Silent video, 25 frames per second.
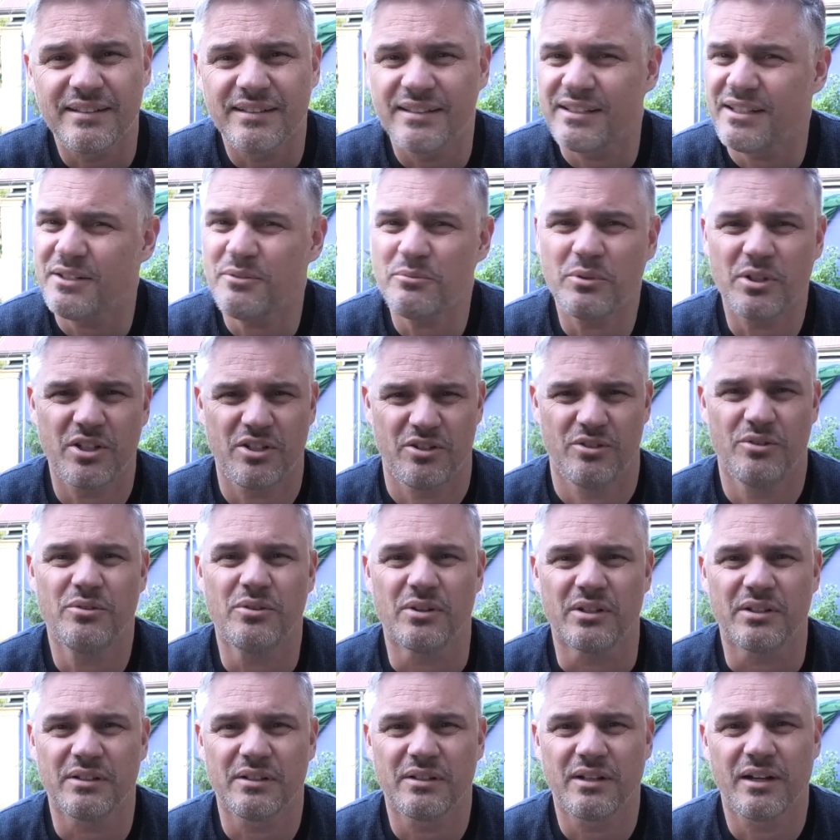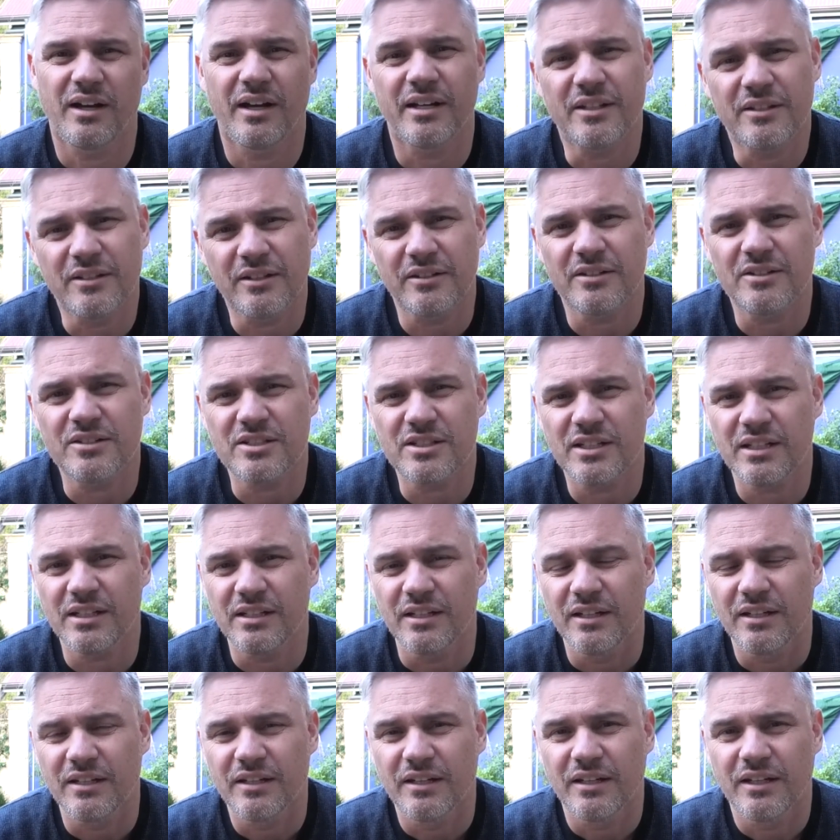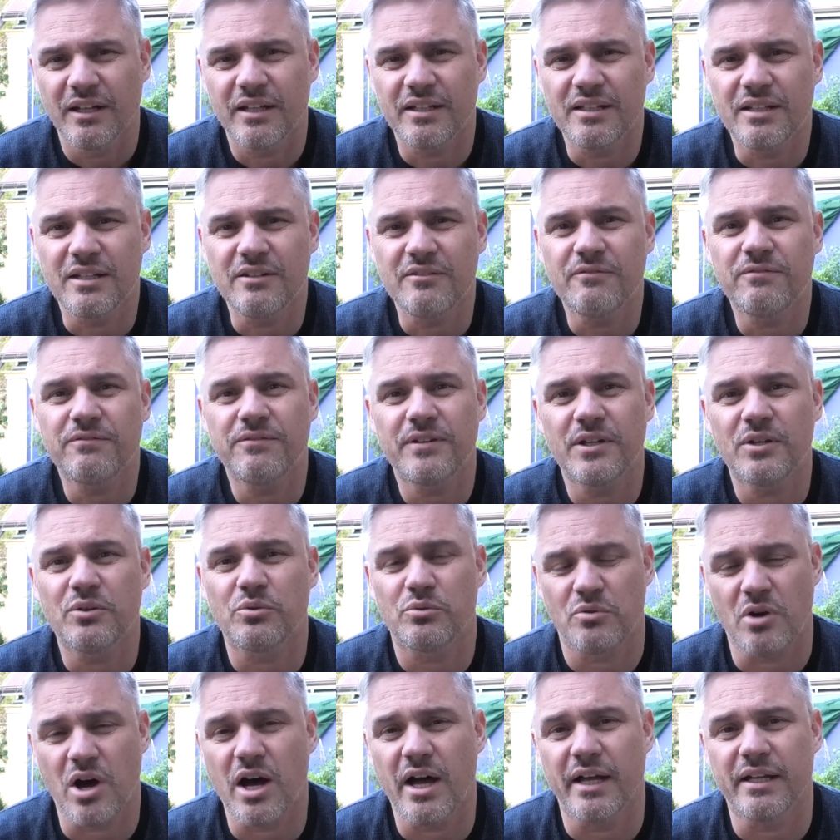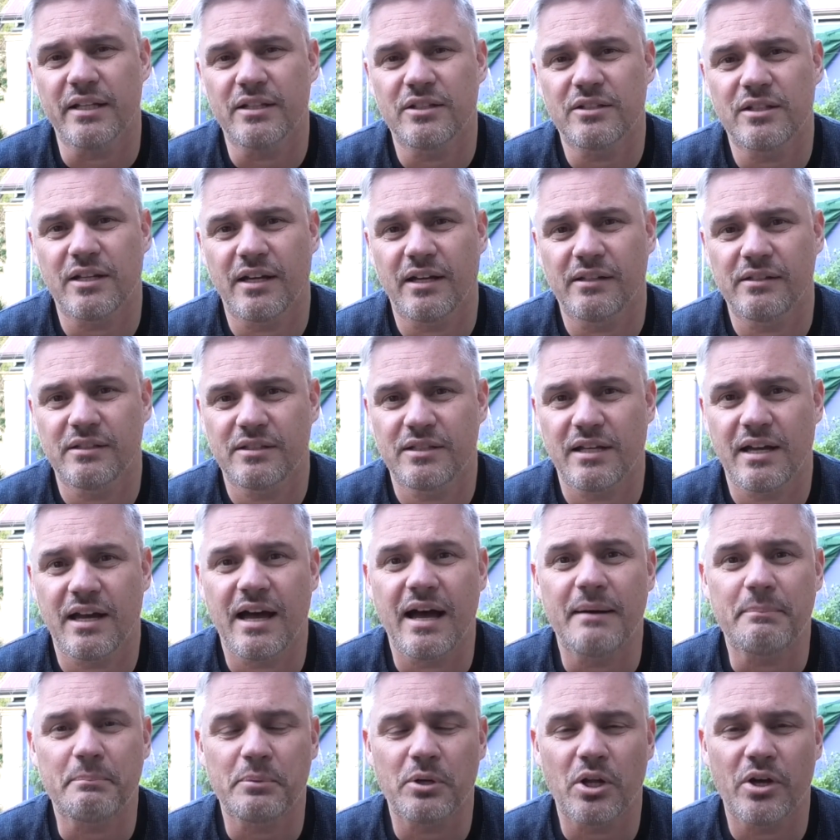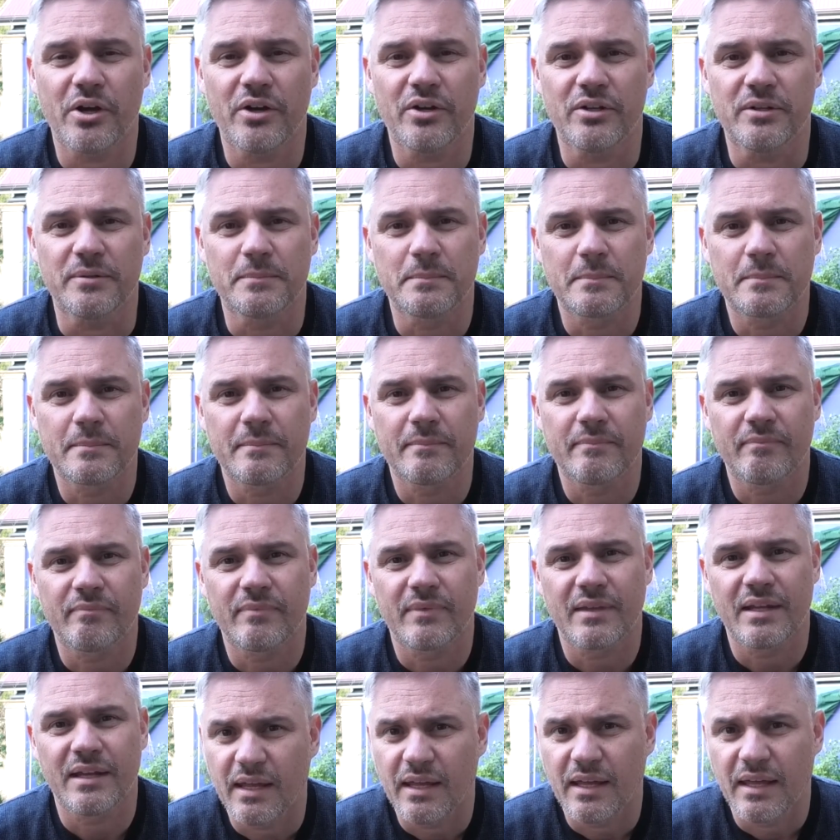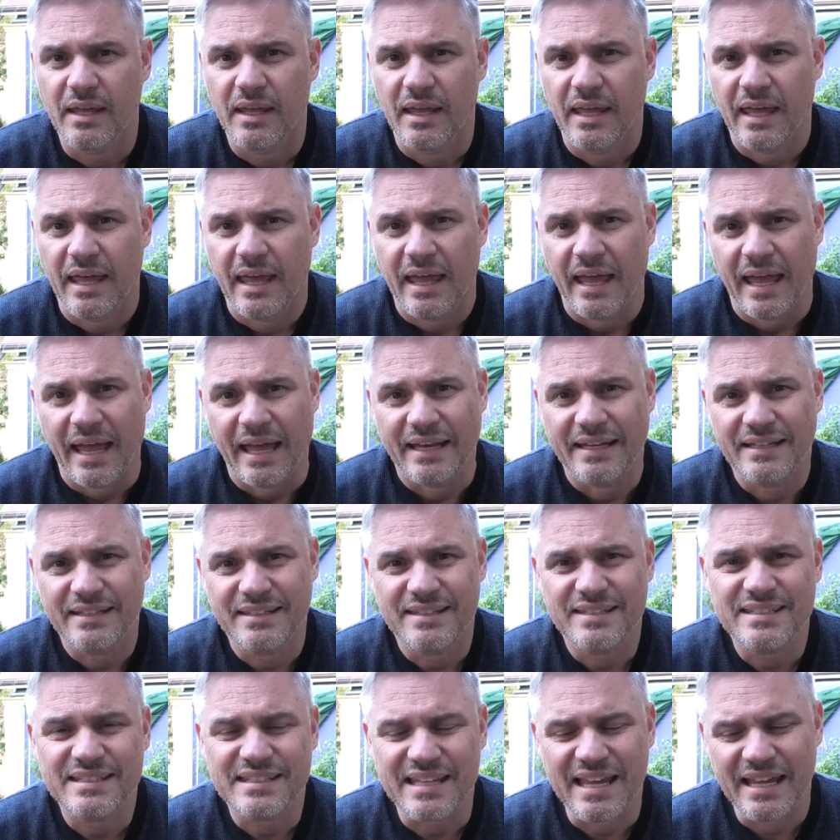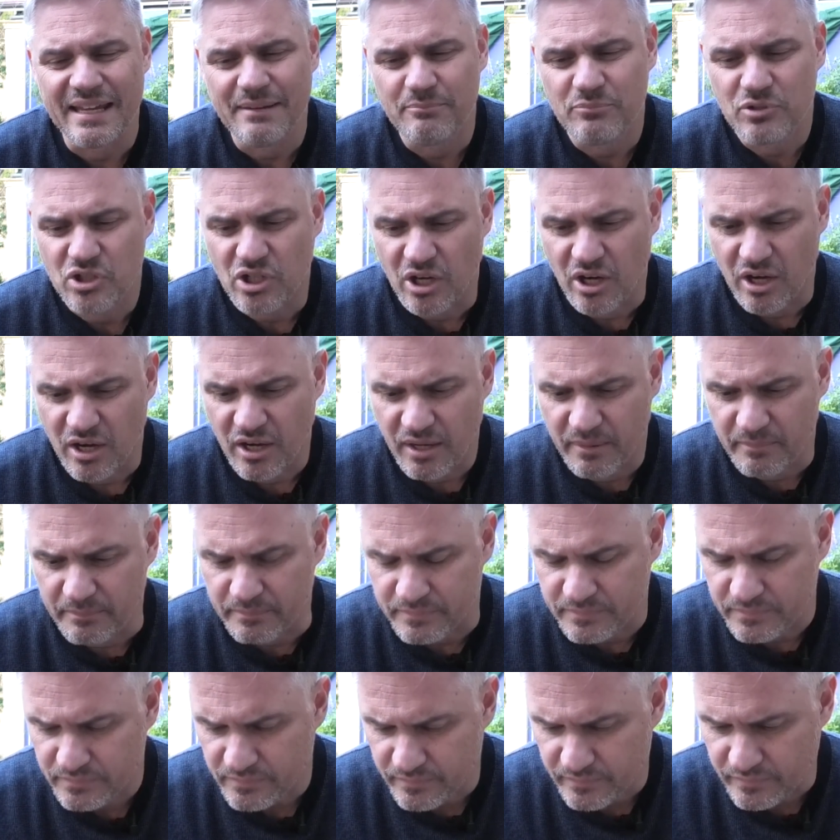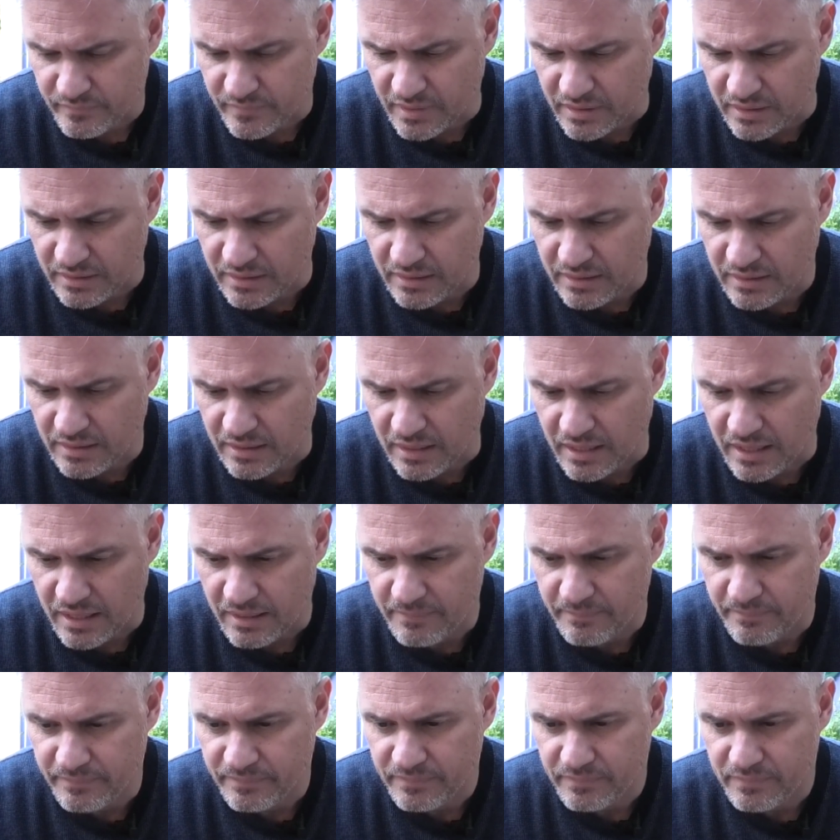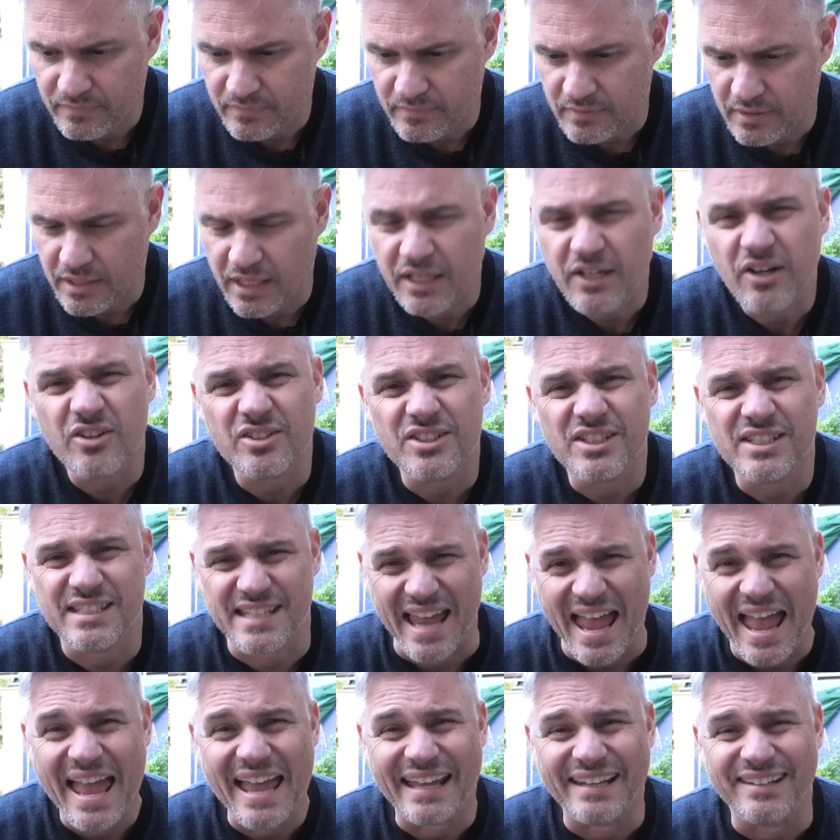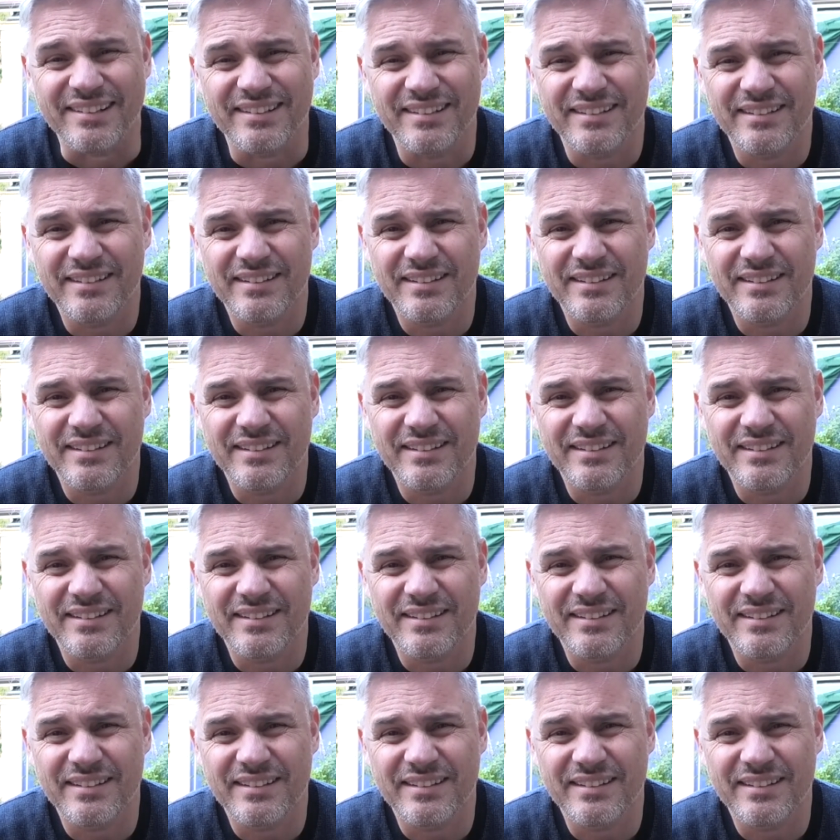Didn't want to do it. I honestly, it didn't feel right to upload. And at the same time, it got sad.